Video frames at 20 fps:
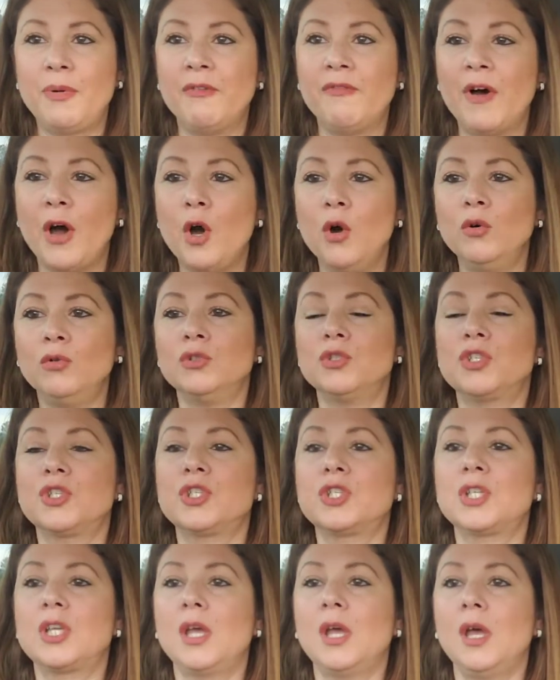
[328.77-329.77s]

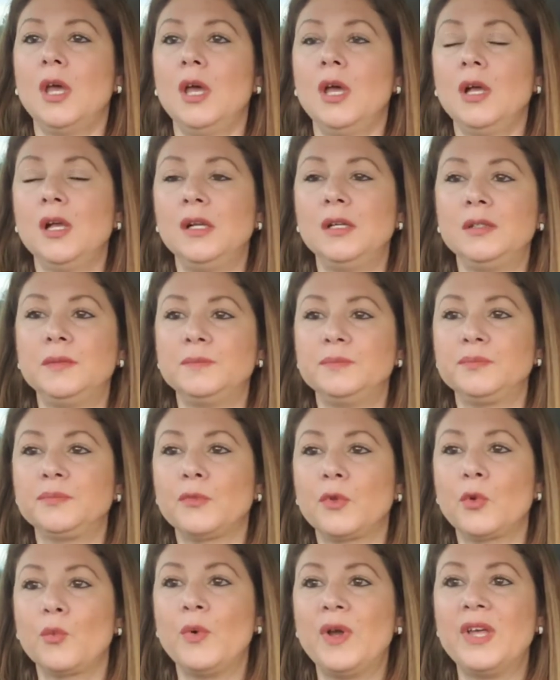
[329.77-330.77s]
oats
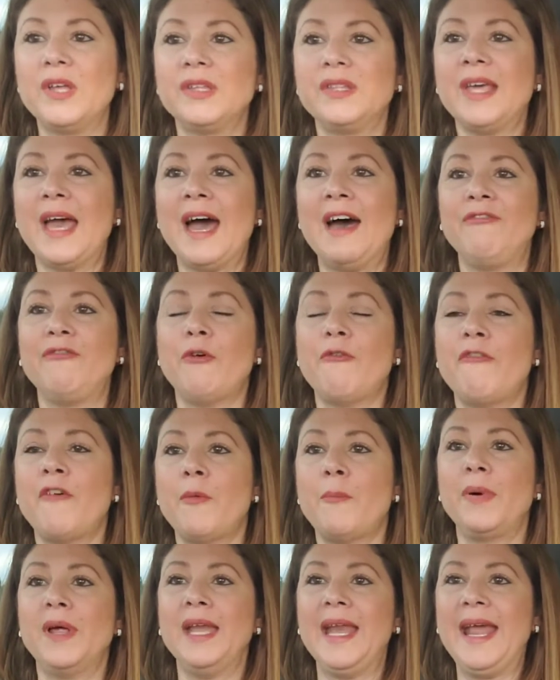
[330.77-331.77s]
with half of a
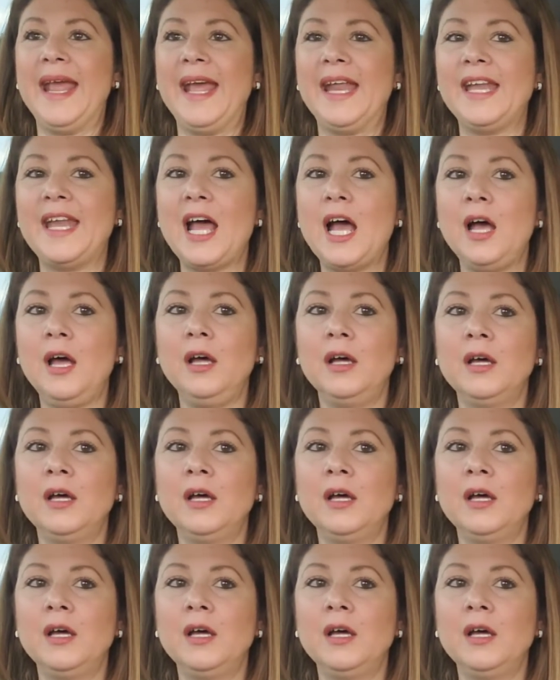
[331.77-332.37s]
banana